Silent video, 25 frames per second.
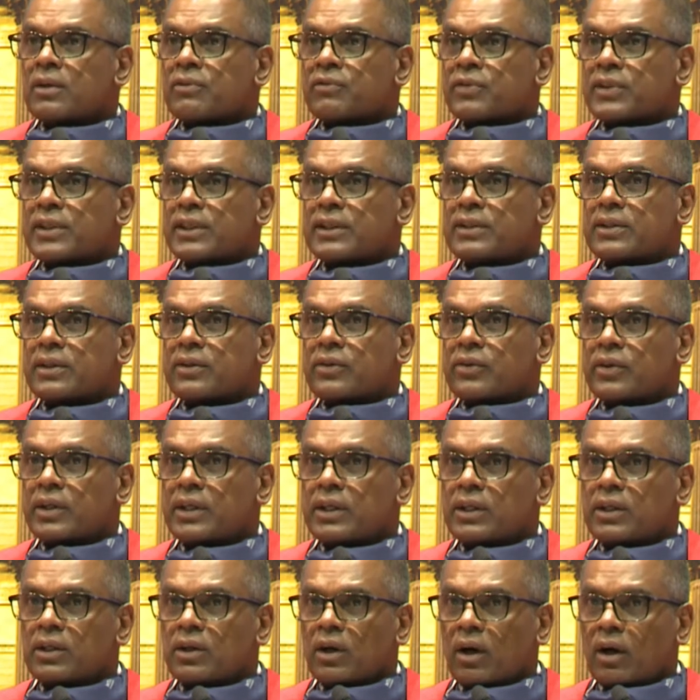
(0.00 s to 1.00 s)
for the
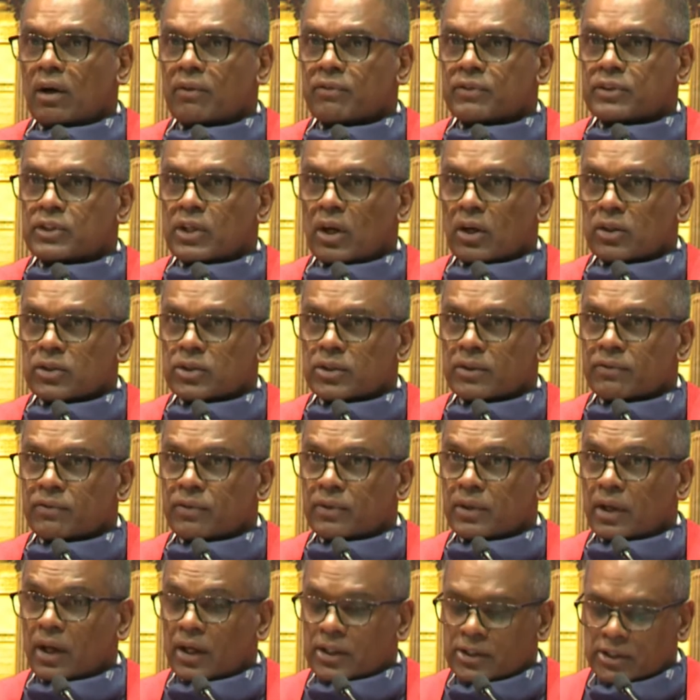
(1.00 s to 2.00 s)
degree of Doctor of
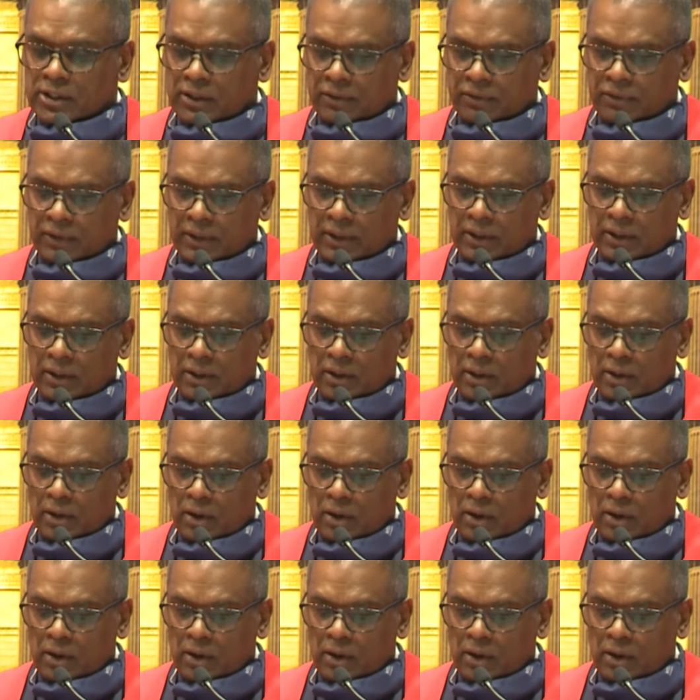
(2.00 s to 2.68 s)
Philosophy,